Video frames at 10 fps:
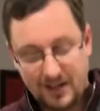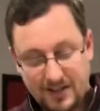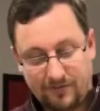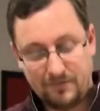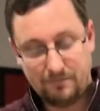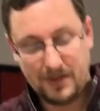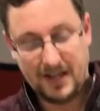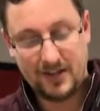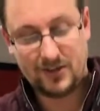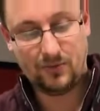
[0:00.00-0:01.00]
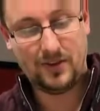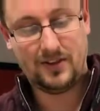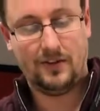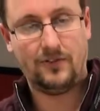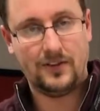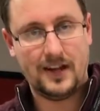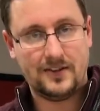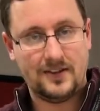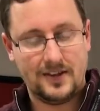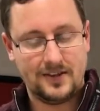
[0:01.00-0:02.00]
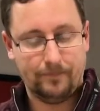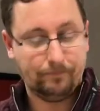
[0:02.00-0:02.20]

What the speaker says: different beads with different densities.